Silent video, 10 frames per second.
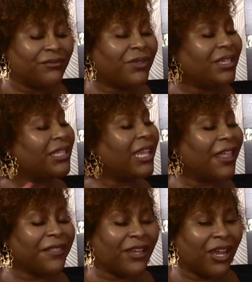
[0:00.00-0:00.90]
with
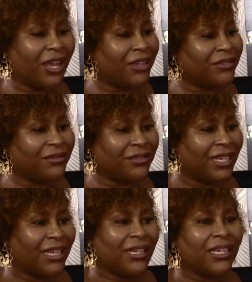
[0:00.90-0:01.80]
nothing on.
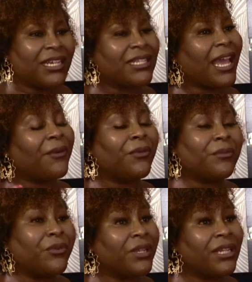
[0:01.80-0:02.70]
Because at
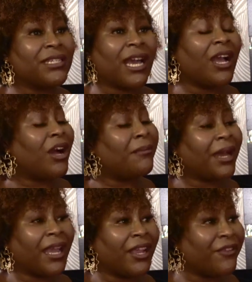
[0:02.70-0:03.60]
one point in time, all
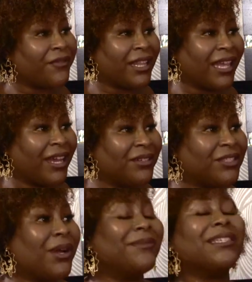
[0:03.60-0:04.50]
my hair fell out.
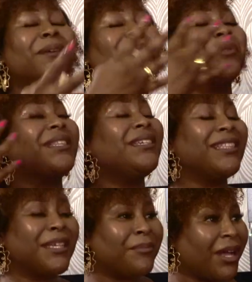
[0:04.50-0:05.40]
So I was
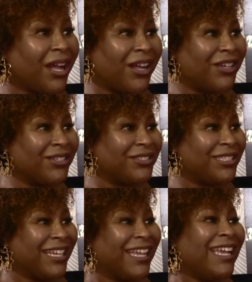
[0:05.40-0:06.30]
completely bald.
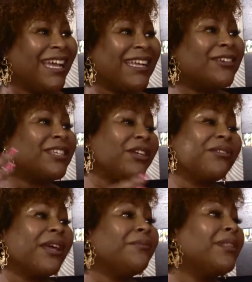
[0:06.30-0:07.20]
And I was like,
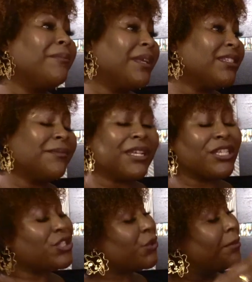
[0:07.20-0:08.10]
okay, well, let me get to the
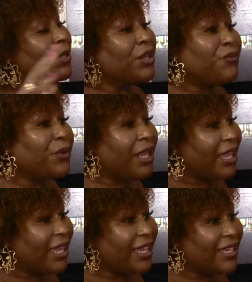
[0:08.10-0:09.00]
assortment of
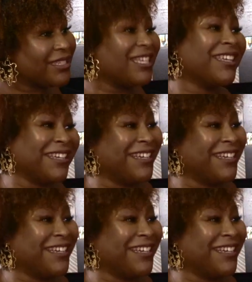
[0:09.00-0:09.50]
wigs.